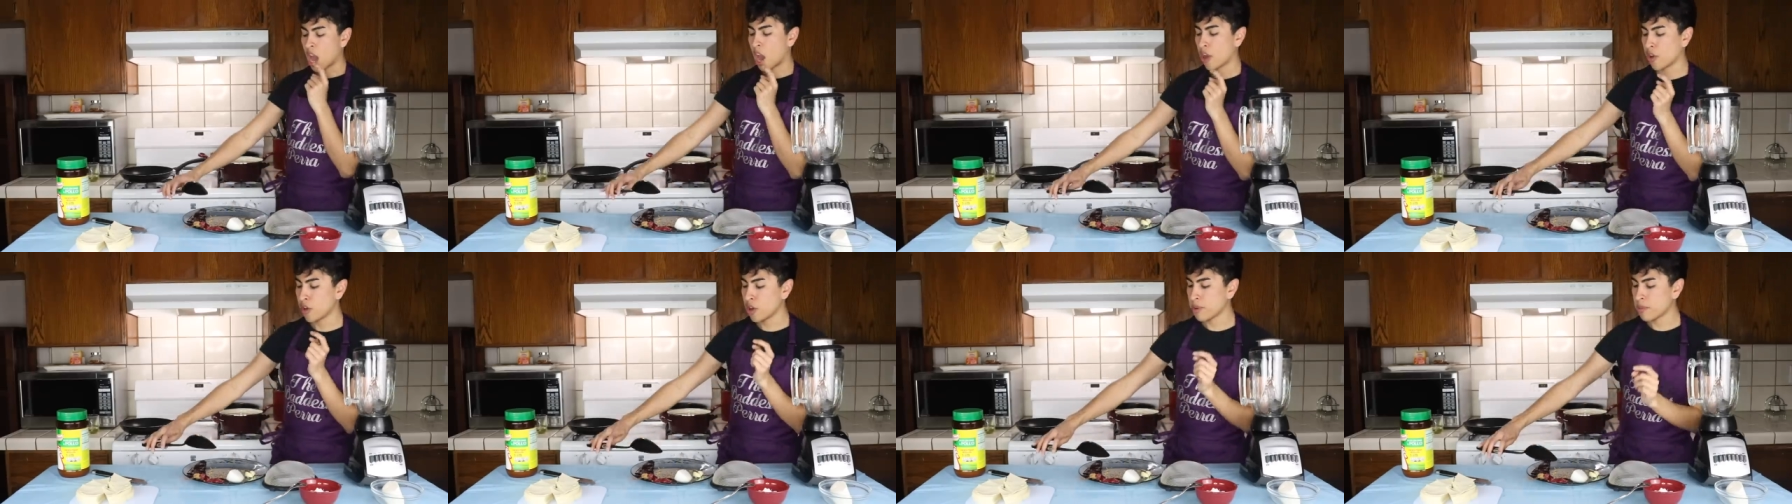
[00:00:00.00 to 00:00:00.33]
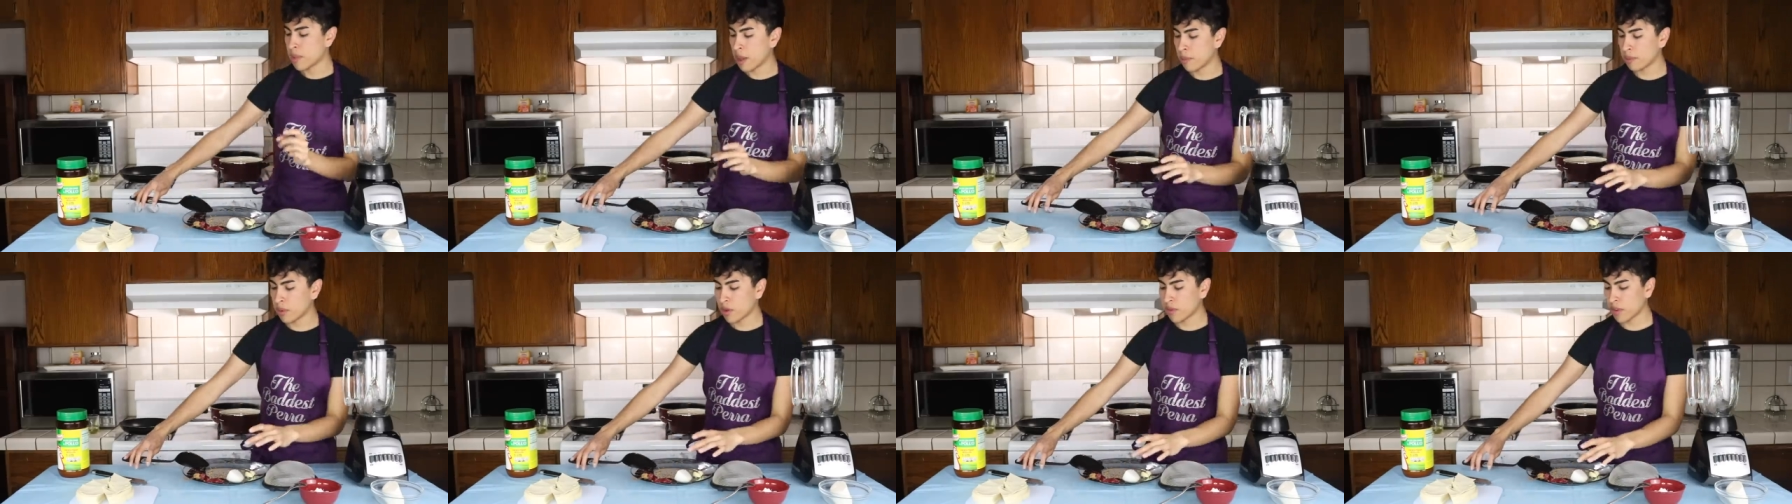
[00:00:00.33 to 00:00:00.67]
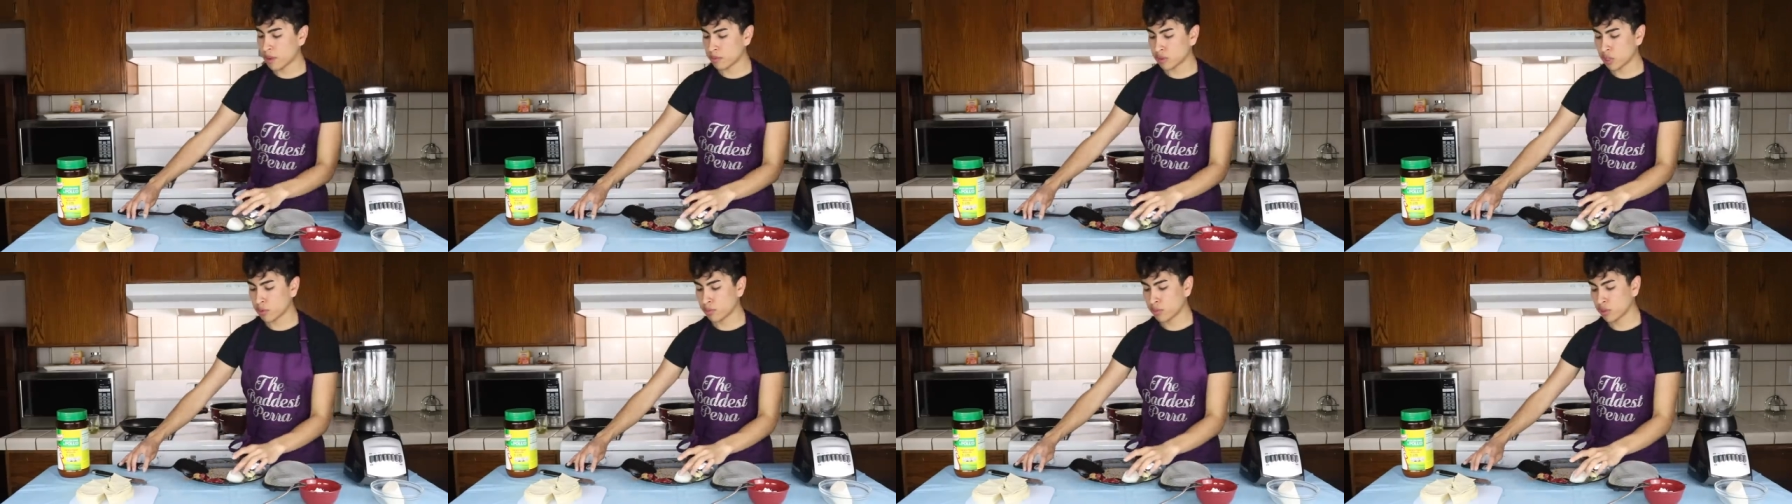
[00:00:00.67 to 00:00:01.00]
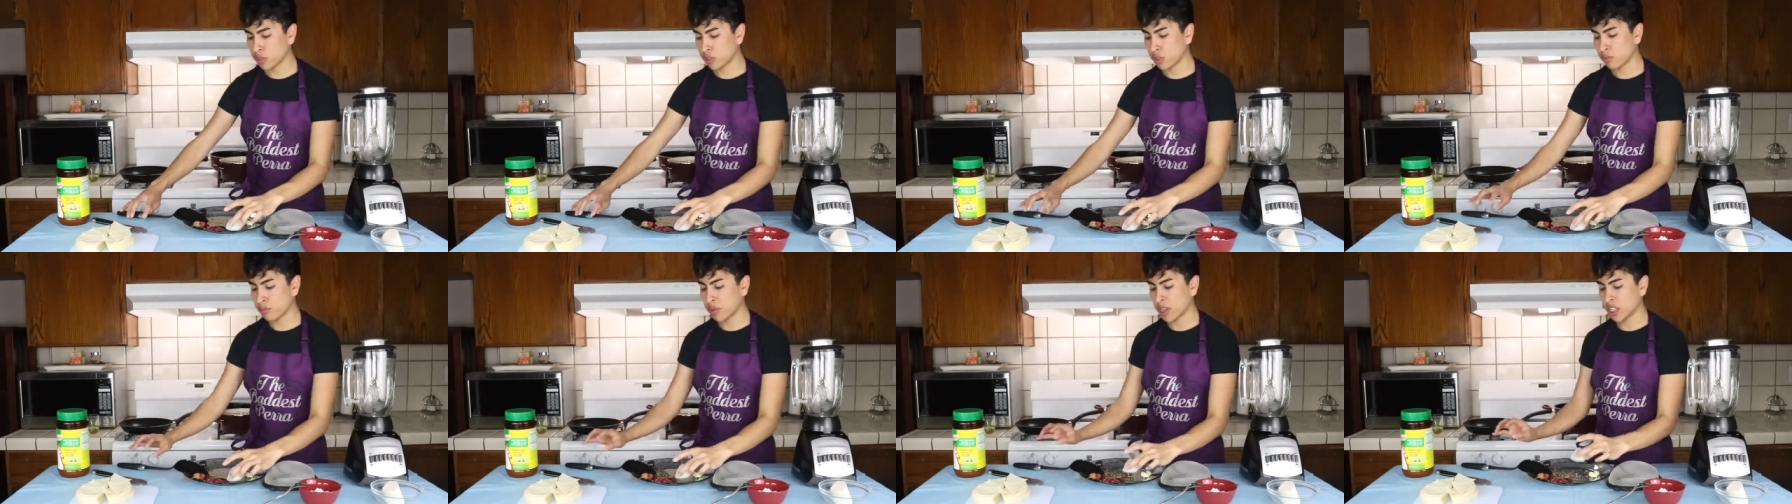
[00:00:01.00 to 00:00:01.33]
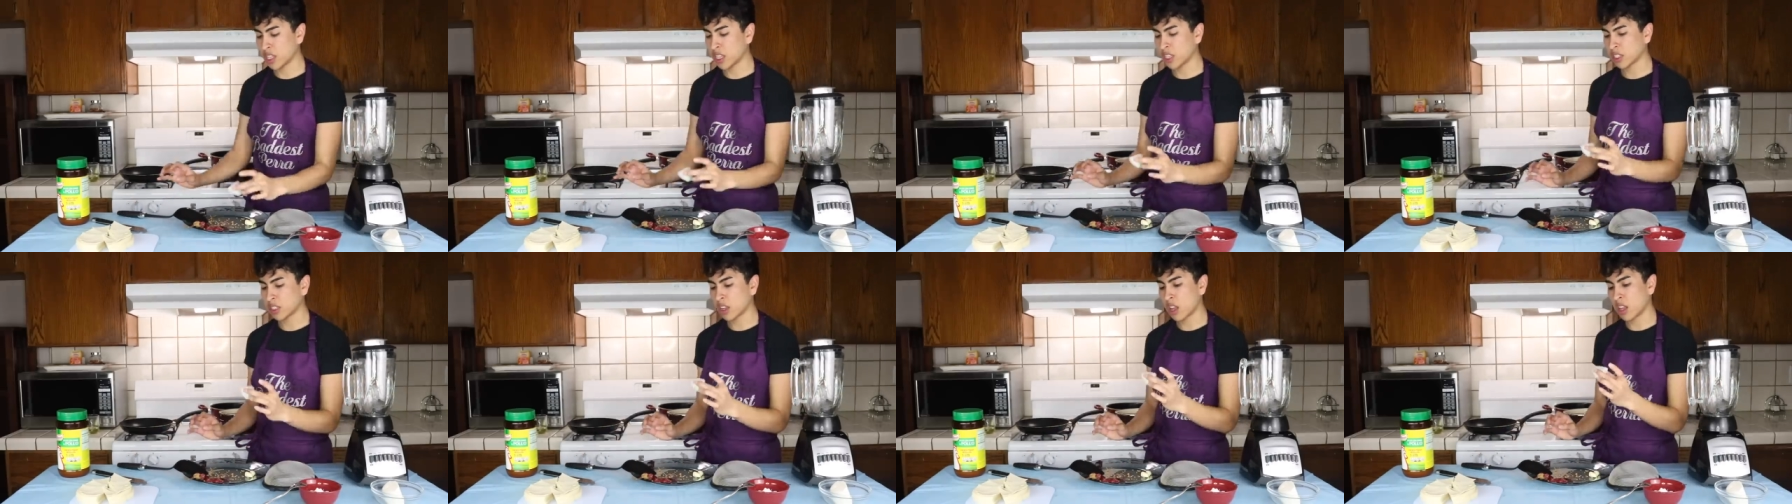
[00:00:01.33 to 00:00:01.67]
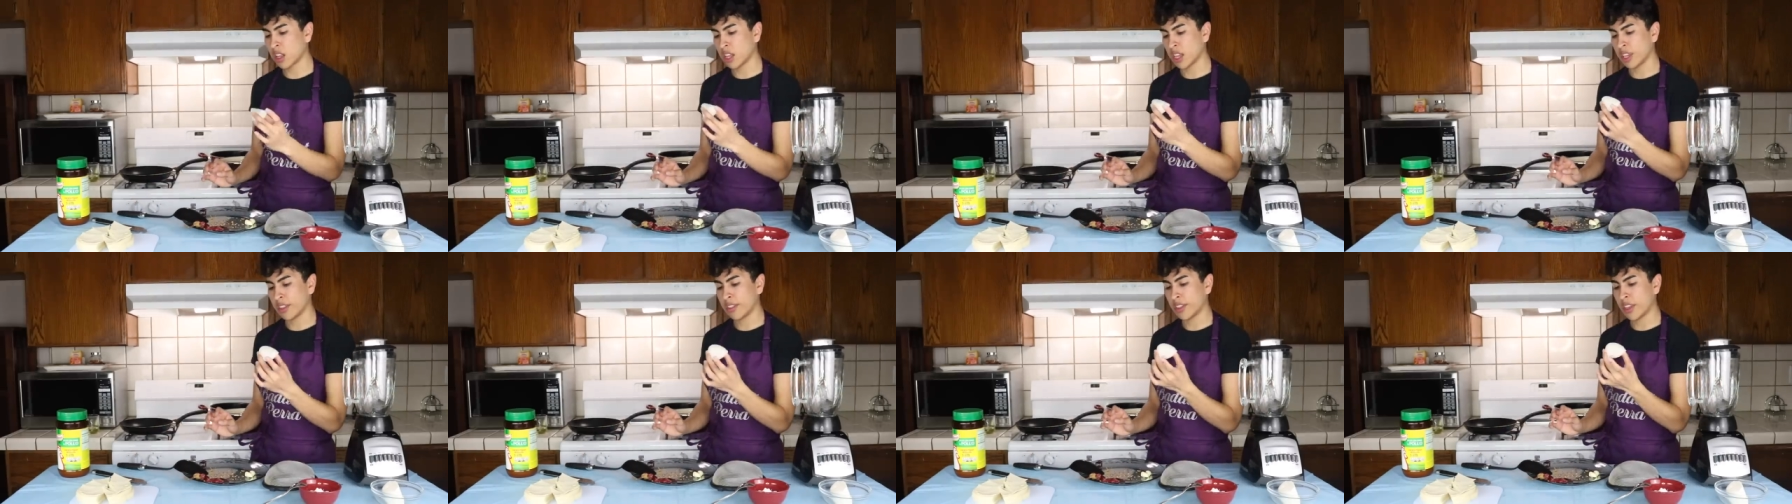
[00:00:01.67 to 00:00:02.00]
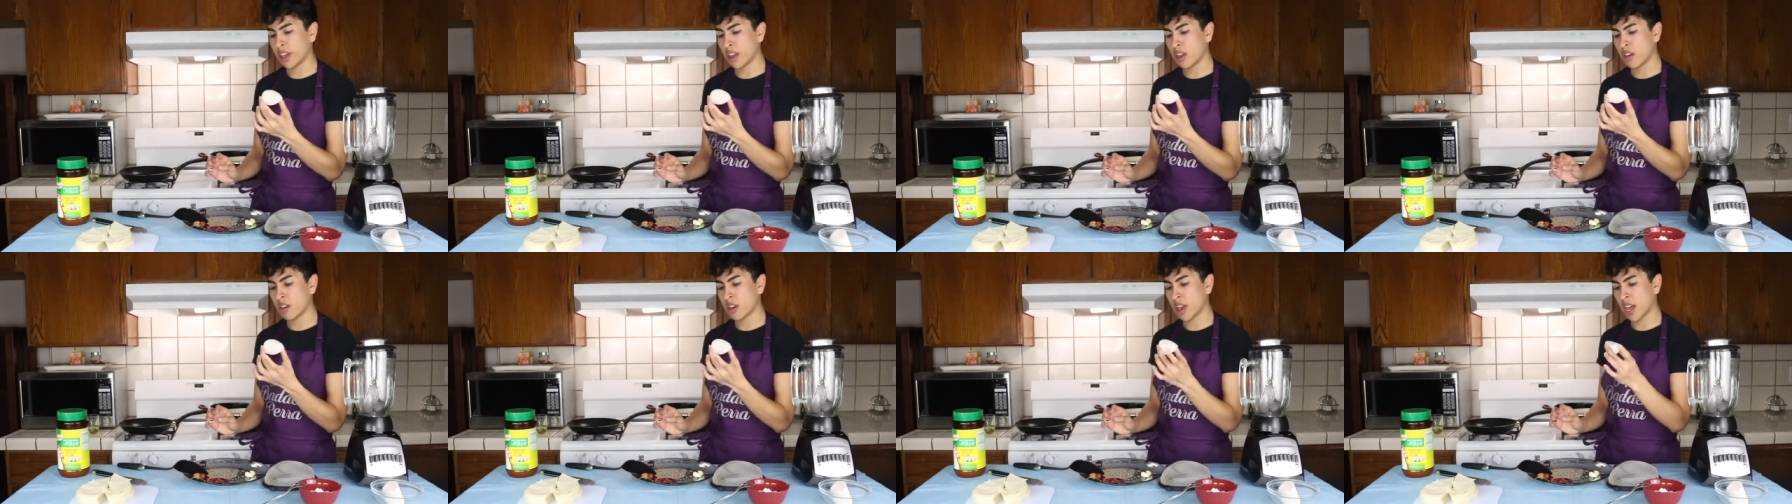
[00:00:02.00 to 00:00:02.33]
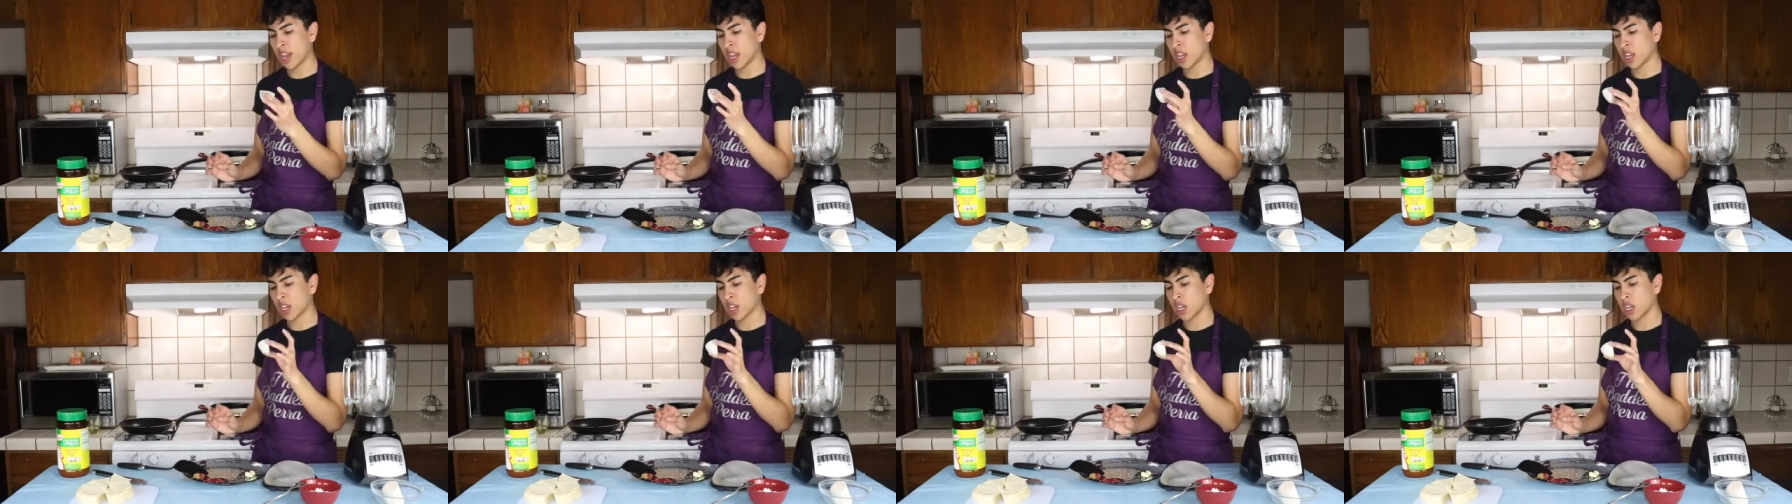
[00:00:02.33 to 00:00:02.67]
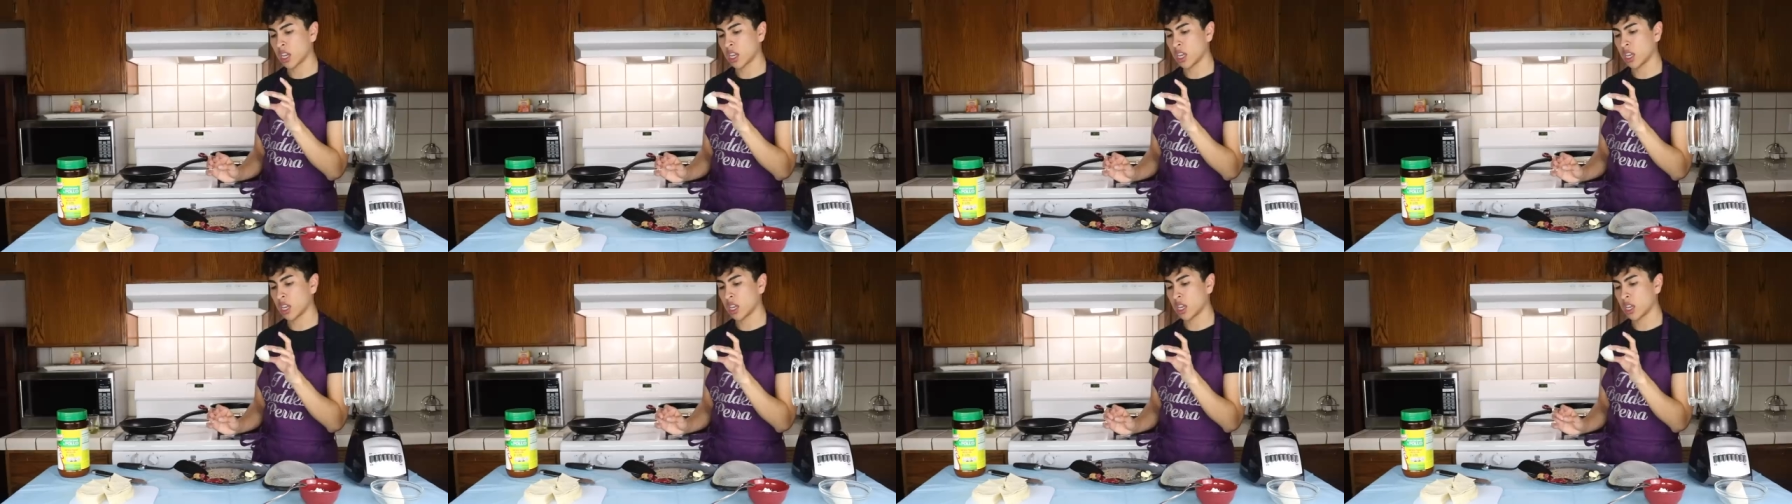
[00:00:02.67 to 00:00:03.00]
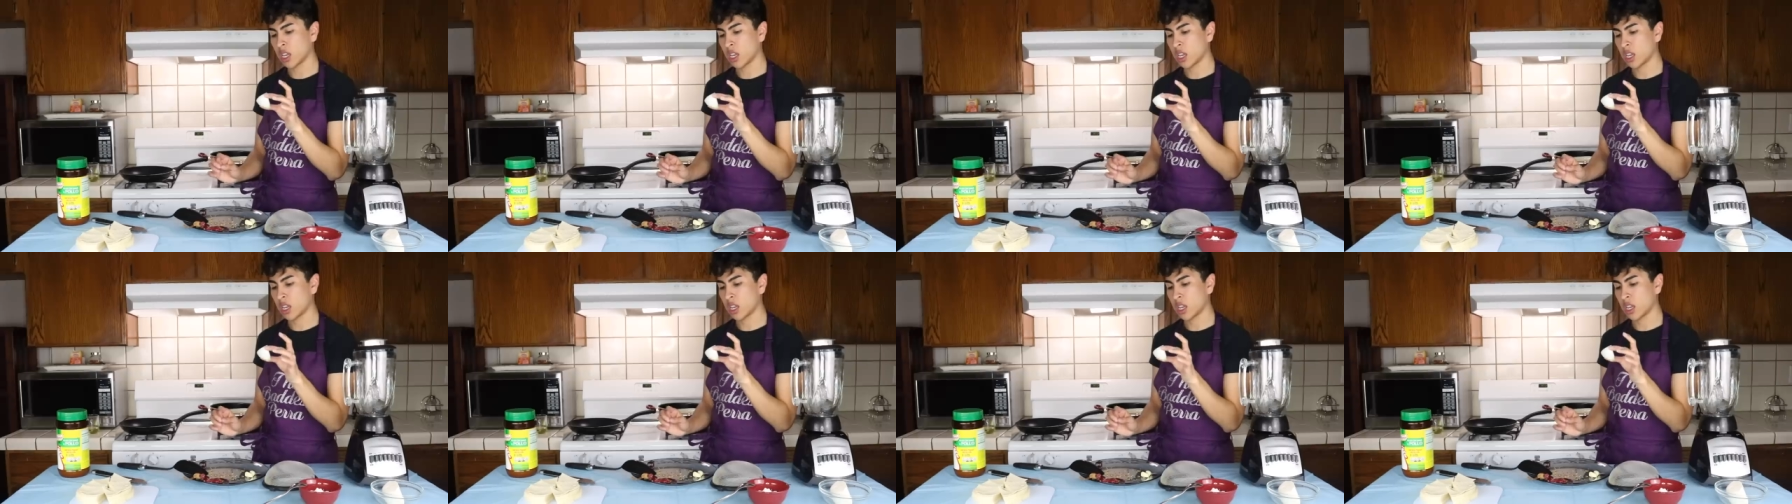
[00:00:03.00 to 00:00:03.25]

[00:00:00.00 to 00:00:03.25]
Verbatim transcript: don't remember if I'm supposed to put this all in there or like cut it.